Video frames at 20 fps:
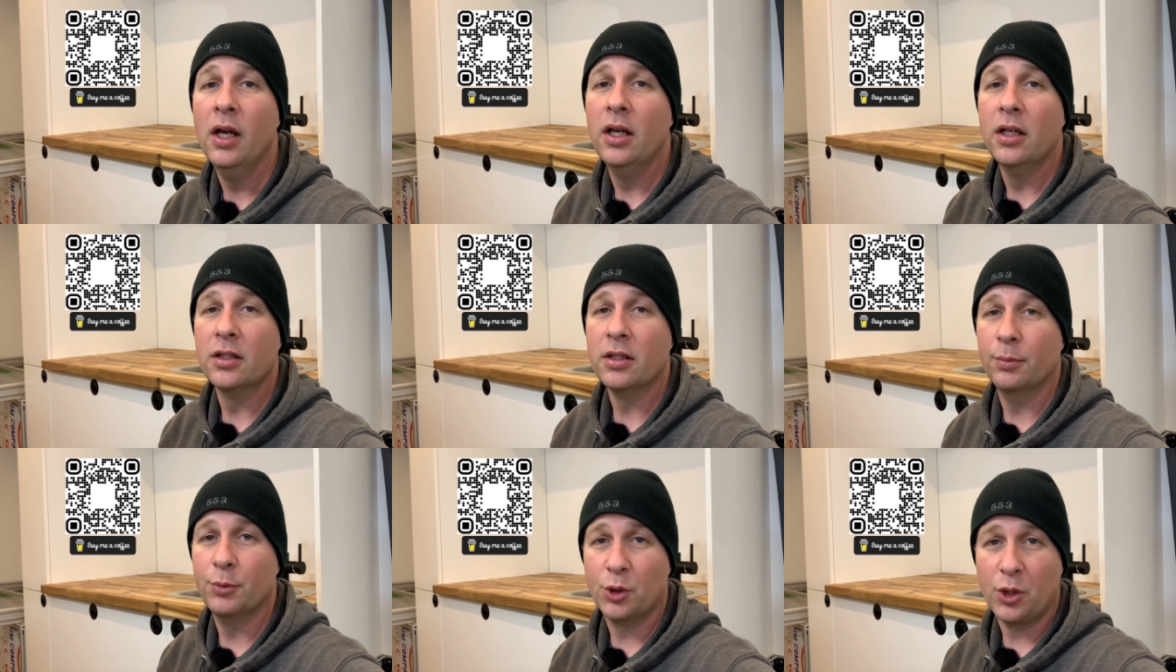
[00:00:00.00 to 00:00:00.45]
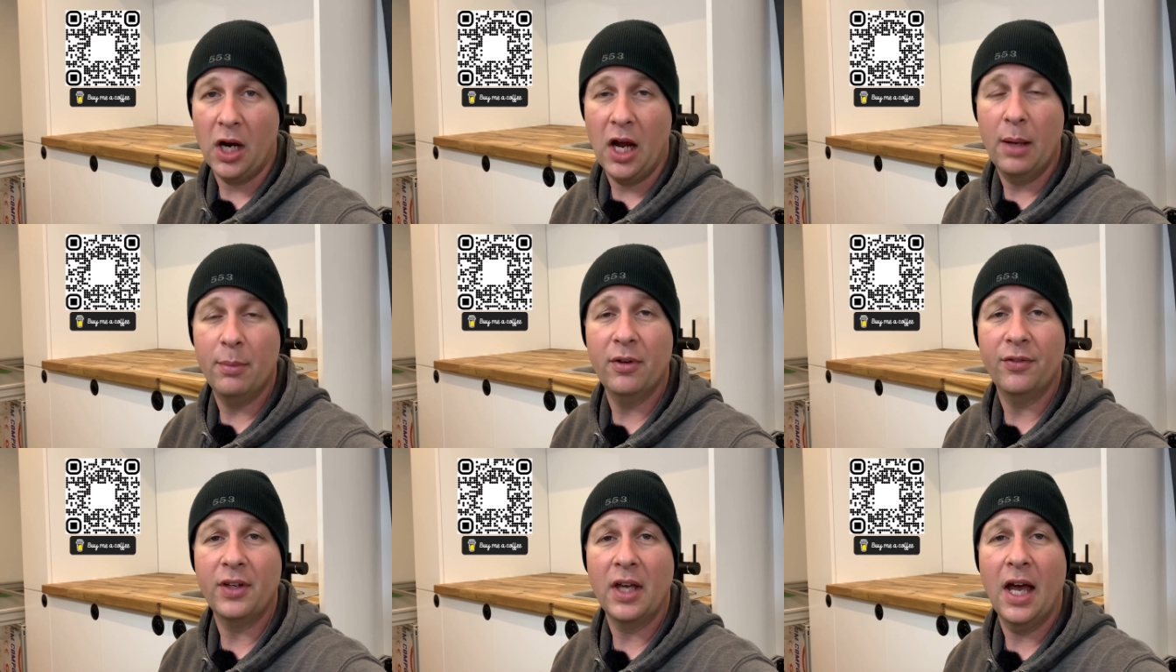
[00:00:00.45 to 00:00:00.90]

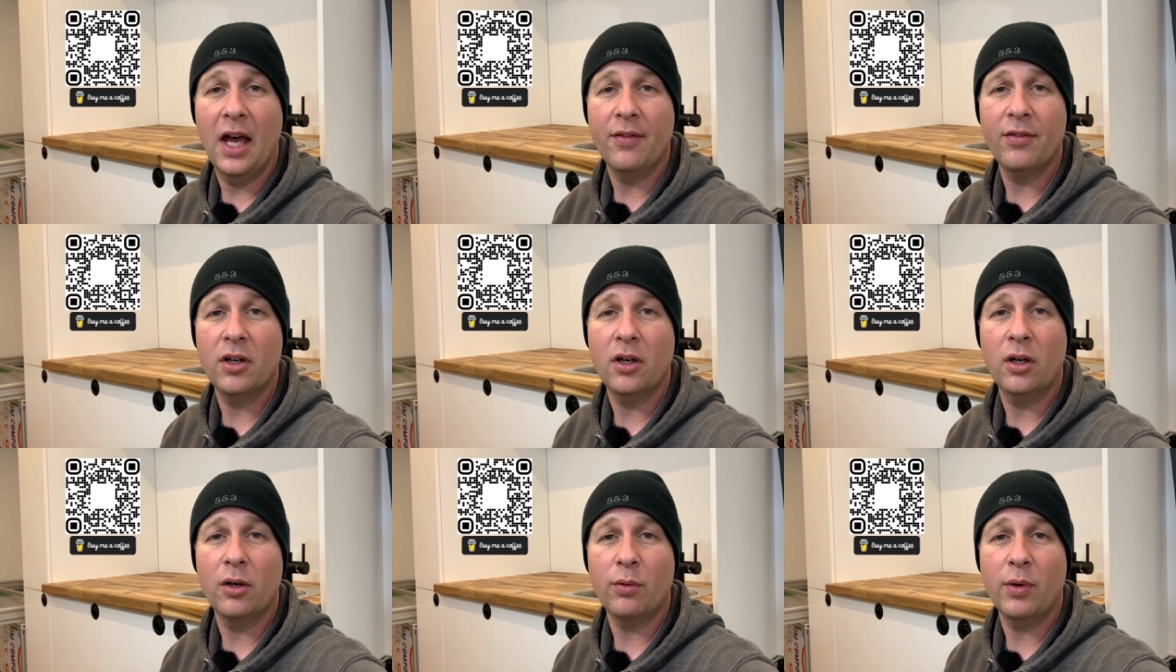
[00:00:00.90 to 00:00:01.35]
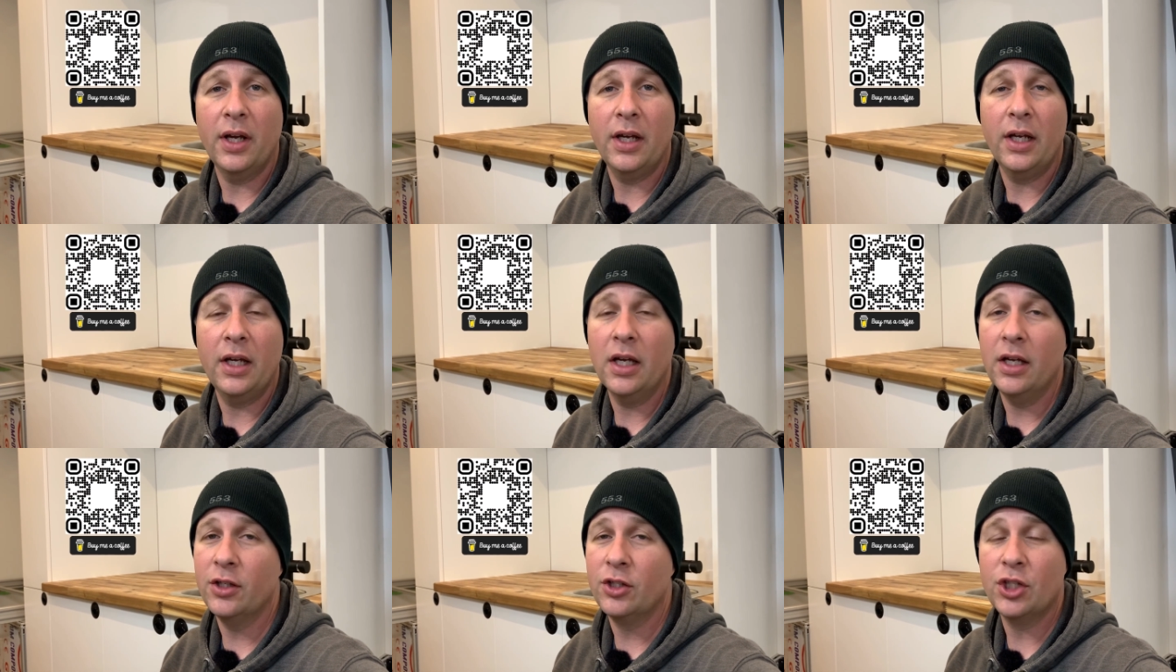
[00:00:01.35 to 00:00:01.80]
subscribe if you haven't
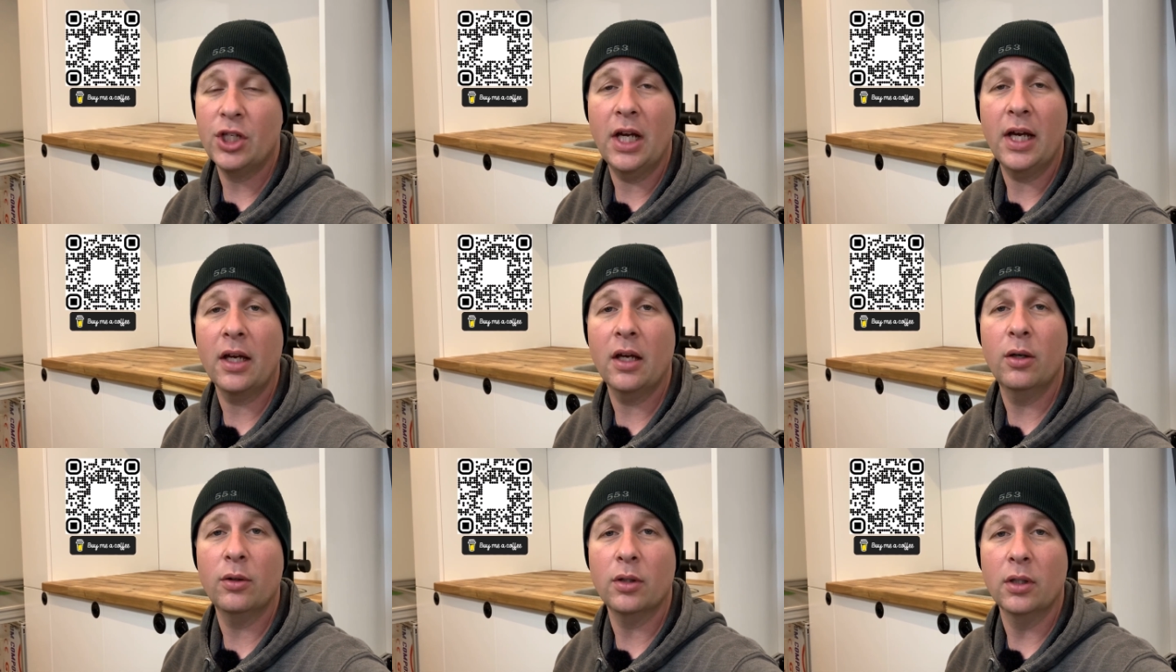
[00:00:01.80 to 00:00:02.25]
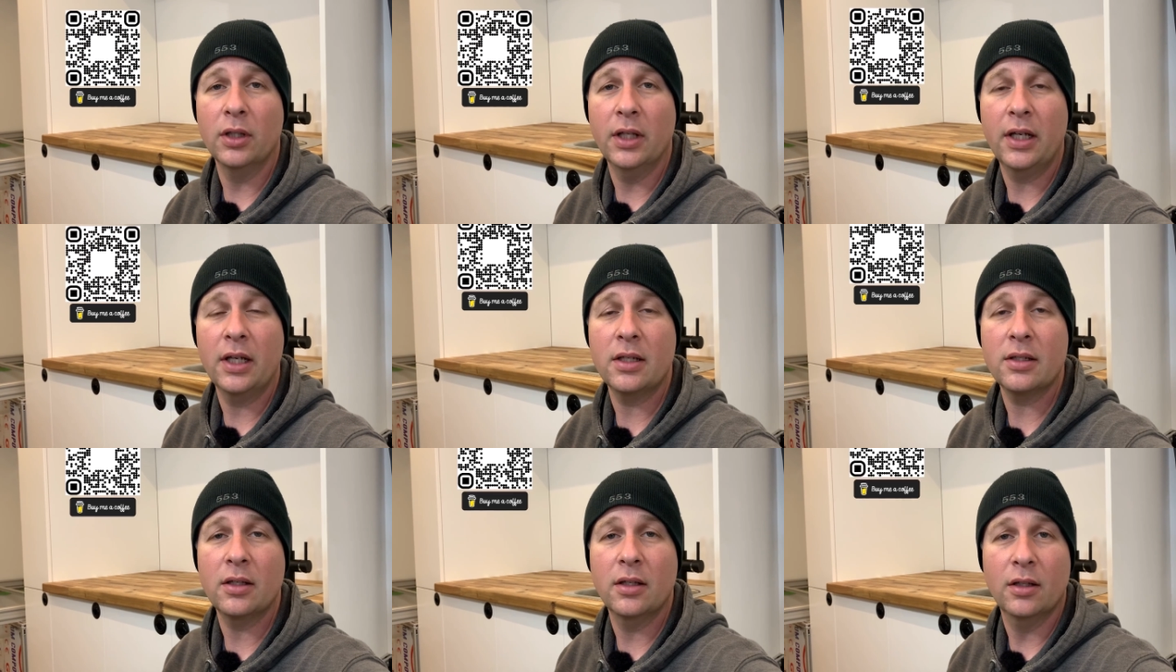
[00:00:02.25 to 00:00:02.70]
already, check out the
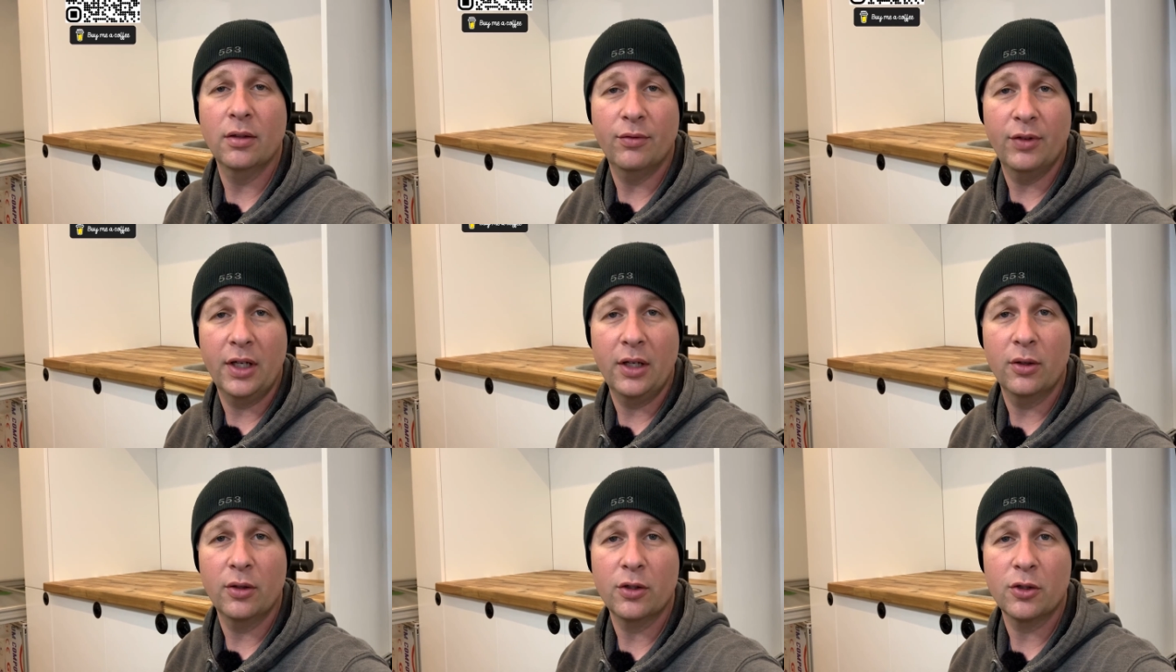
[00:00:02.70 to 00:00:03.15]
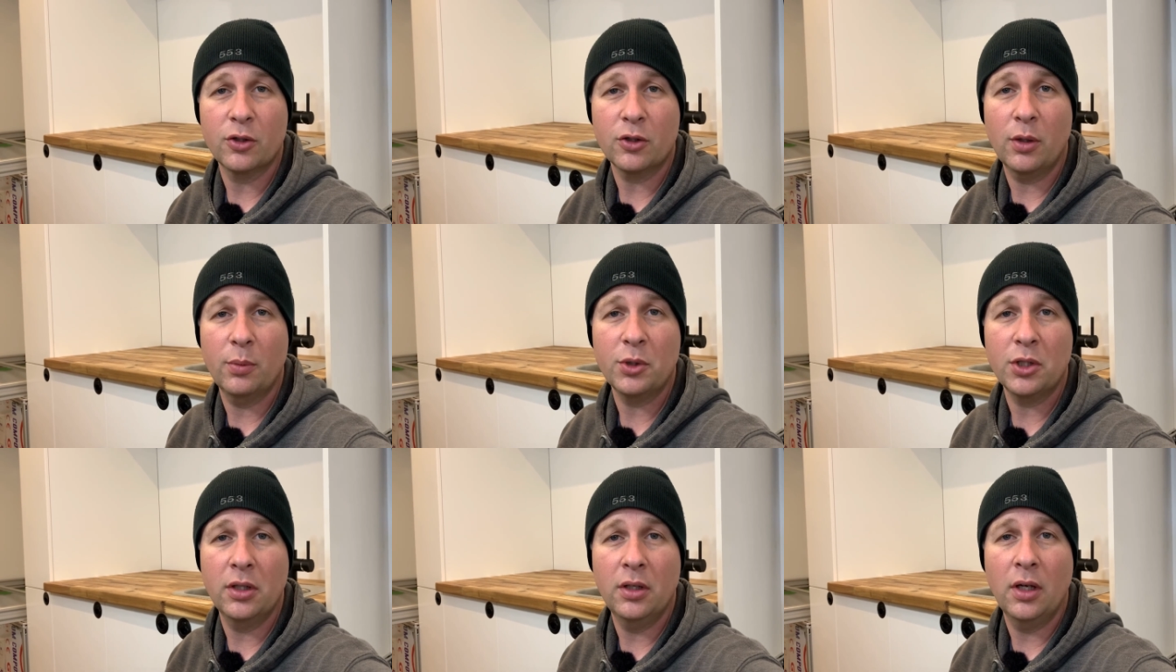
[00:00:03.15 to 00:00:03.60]
links in the video
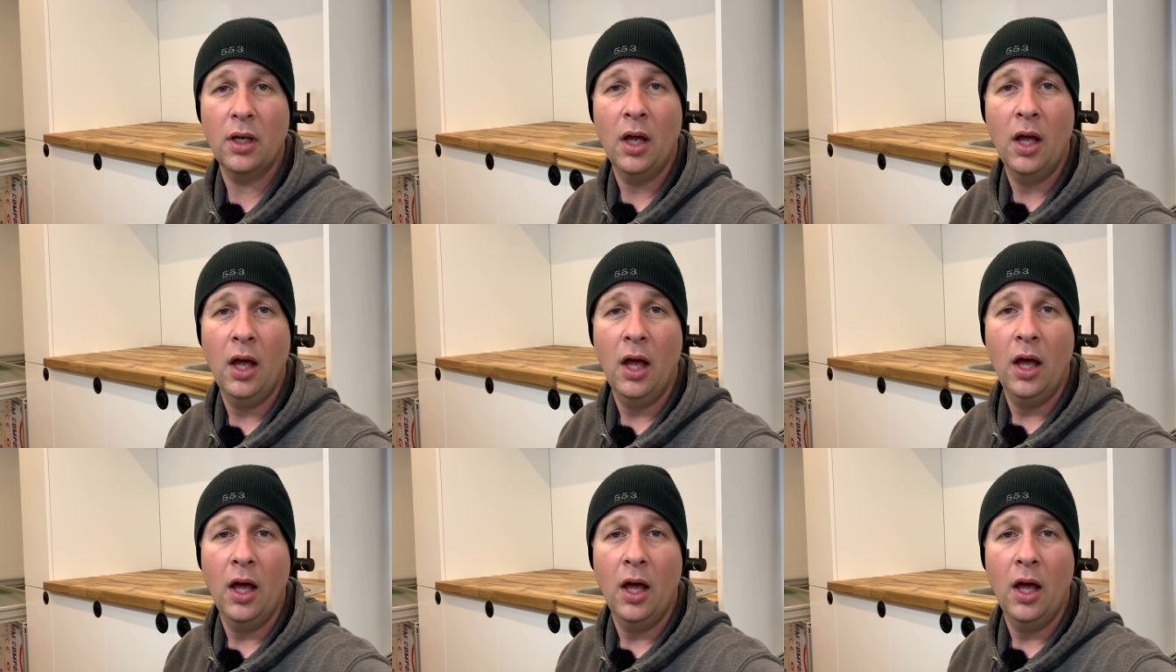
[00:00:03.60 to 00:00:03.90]
description,